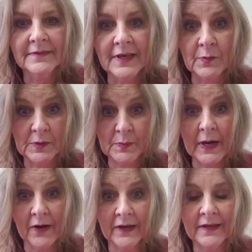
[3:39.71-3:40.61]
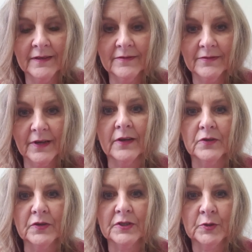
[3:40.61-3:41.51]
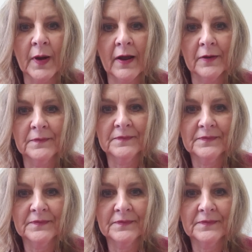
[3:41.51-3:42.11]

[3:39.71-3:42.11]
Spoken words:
It was buried under a shroud.